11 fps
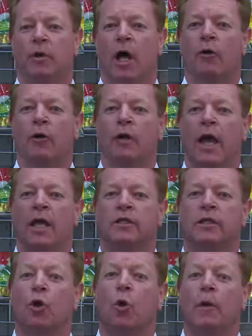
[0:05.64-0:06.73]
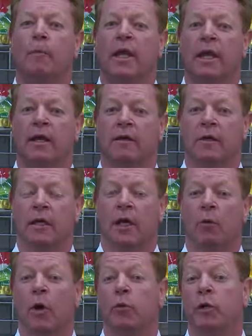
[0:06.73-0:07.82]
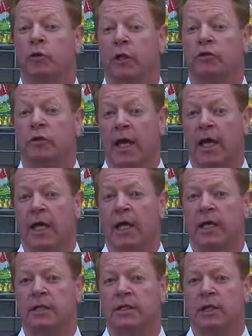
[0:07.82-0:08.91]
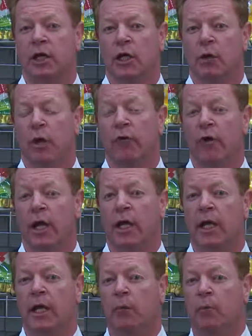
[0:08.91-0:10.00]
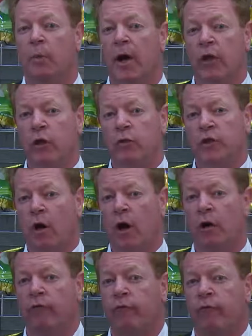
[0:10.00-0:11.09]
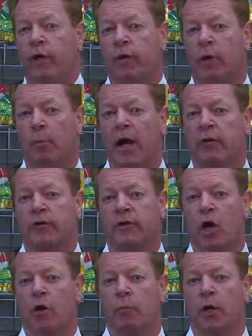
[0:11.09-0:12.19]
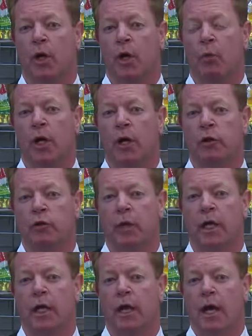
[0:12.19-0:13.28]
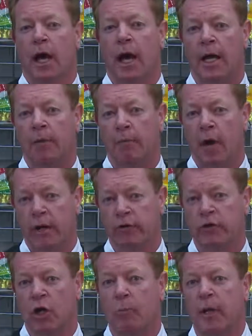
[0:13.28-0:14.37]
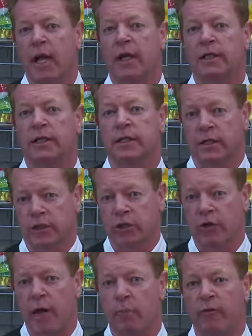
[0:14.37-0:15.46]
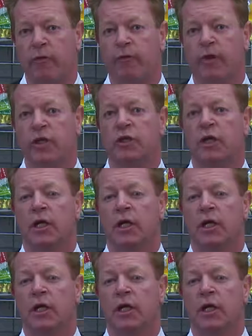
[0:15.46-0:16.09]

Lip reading: known as the Koi Medic. And what we're doing today is we really, by the use of the microscope, we are doing a microscope analysis, a scrape of the fish,